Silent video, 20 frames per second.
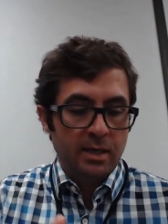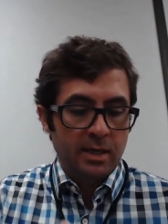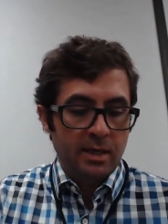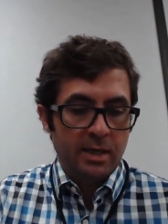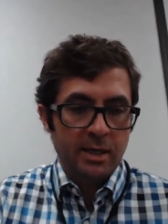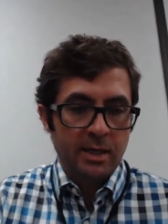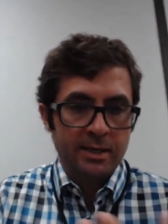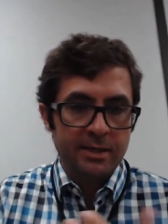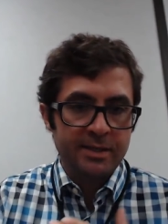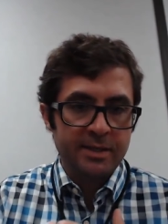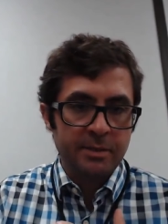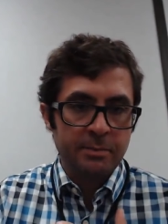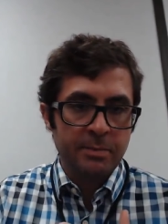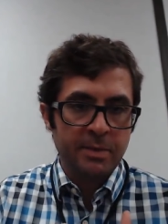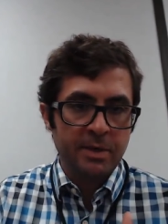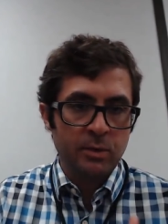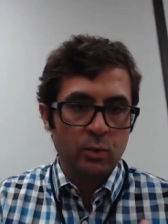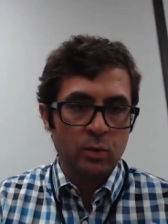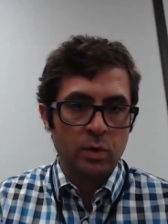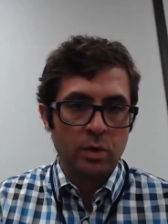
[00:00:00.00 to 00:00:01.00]
how to
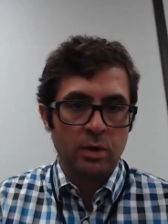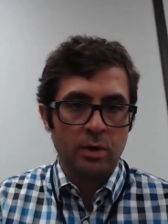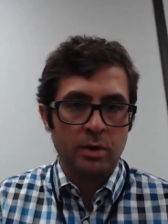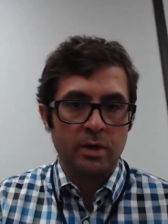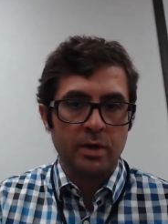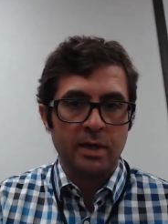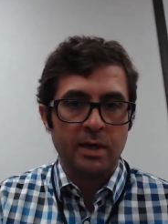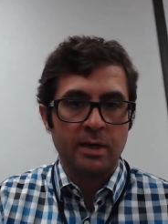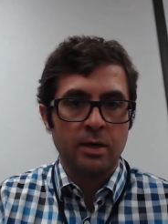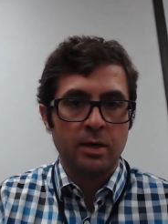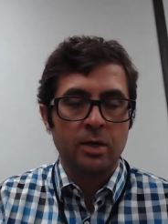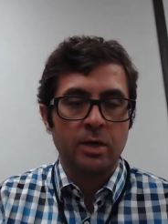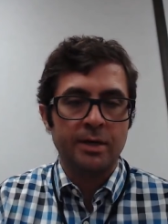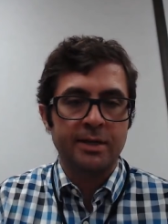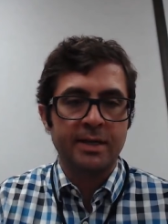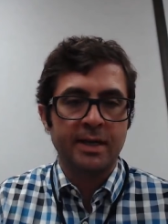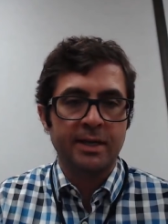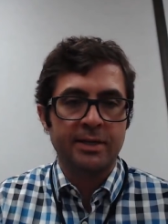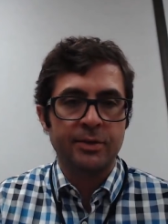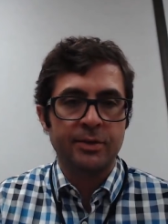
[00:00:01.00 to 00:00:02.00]
submit work, how to
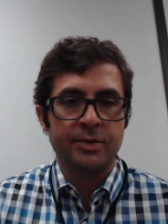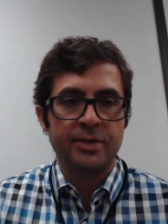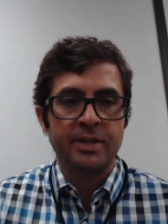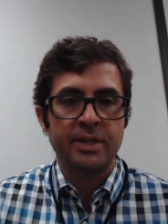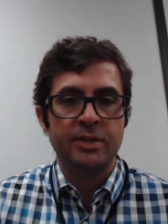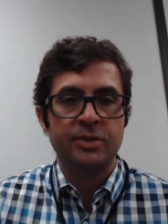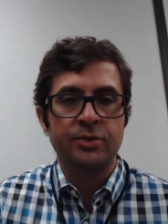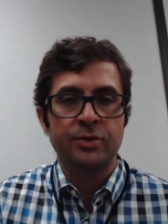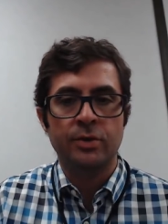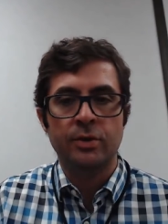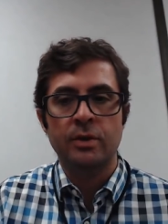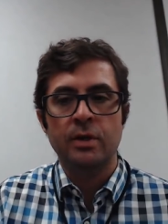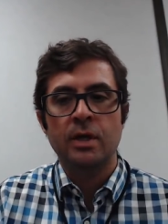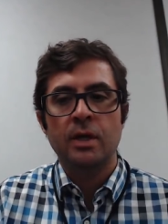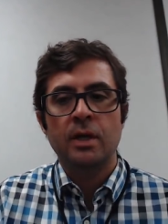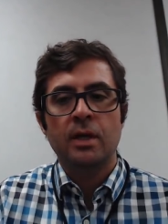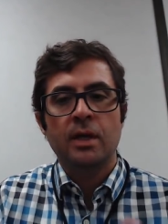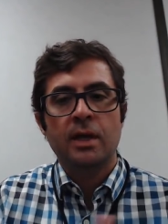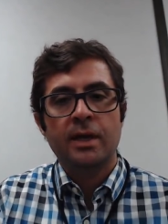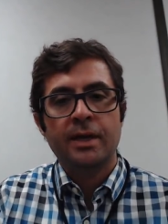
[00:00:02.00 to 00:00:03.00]
contact your teacher,
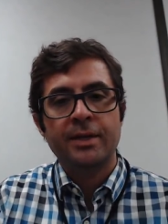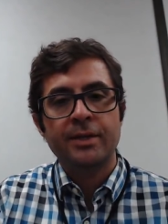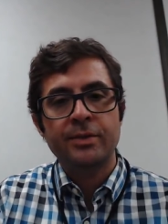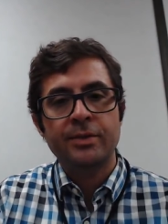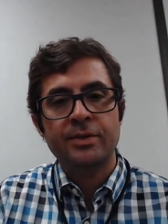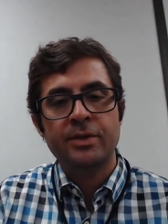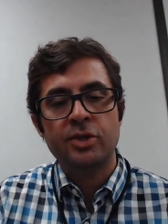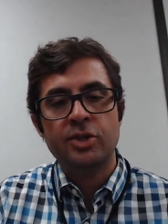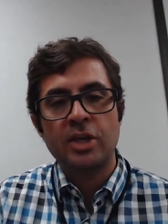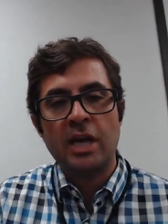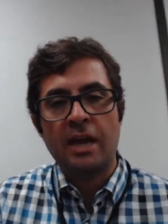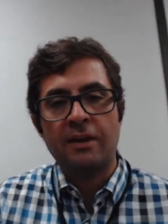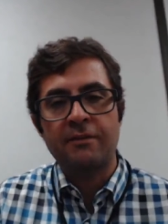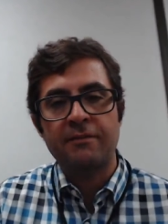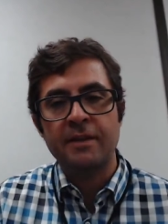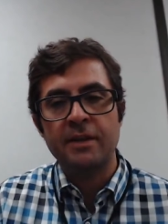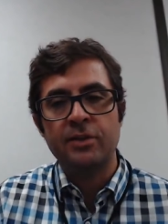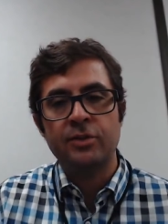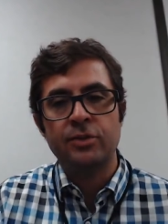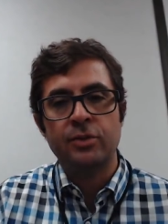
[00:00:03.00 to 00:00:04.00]
how to use the chat
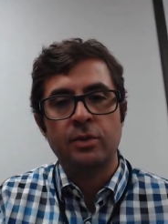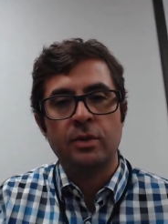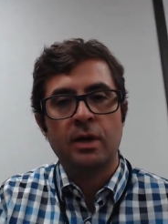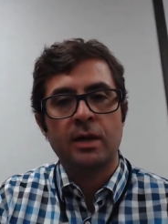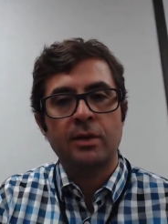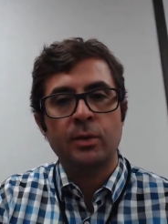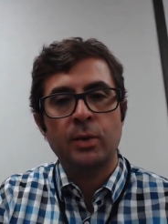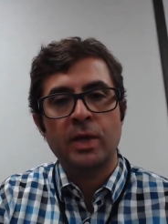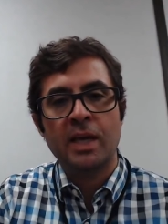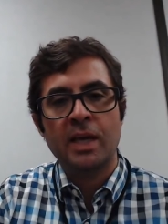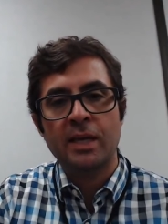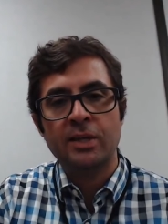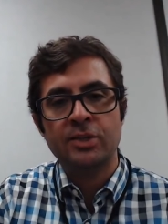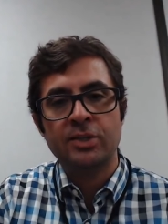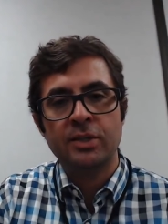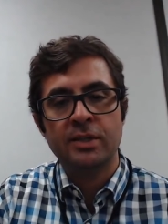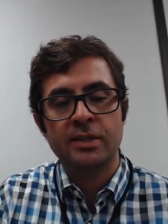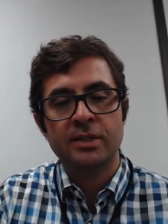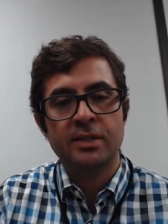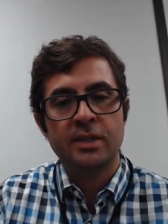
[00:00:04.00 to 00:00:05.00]
feature, how to engage
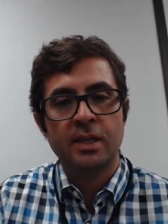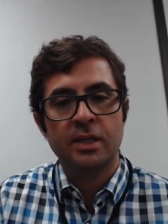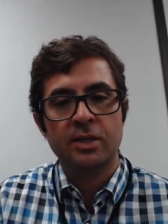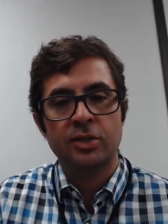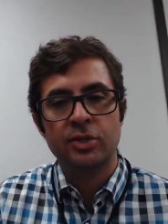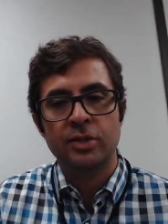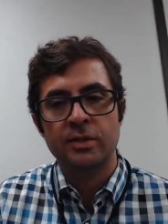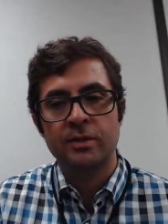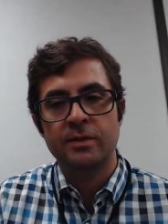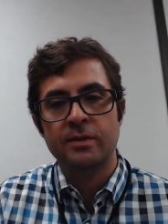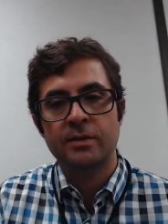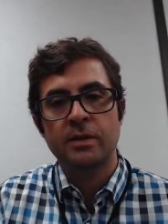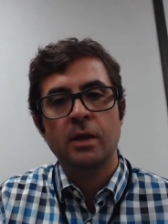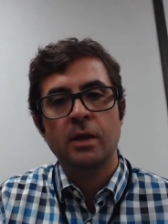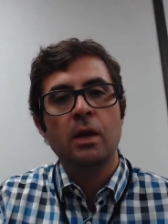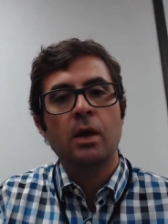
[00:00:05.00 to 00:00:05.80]
in discussions,